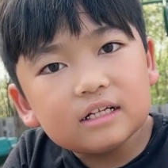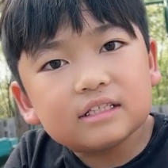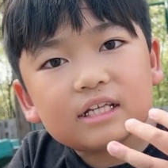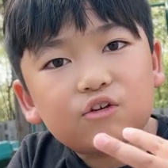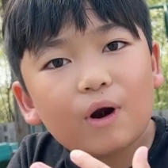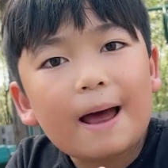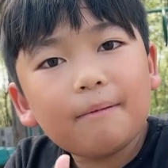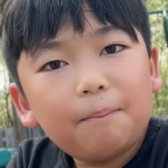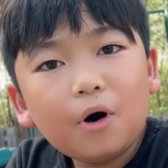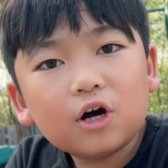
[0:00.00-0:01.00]
to grab
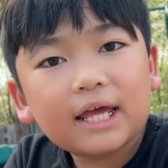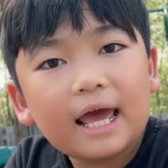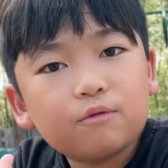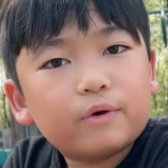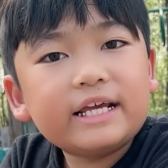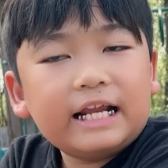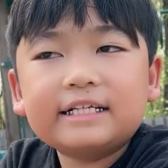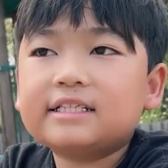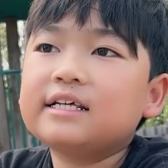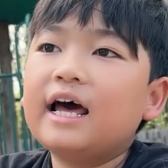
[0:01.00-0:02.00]
a book and read
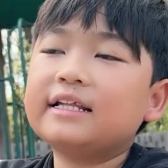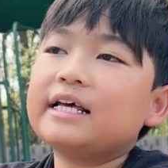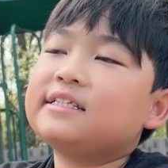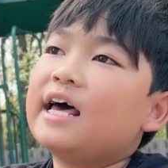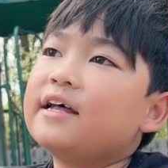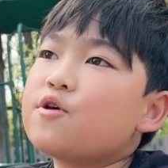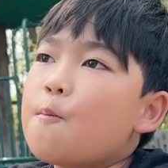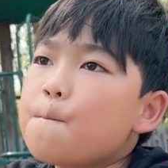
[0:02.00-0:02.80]
it? And they said,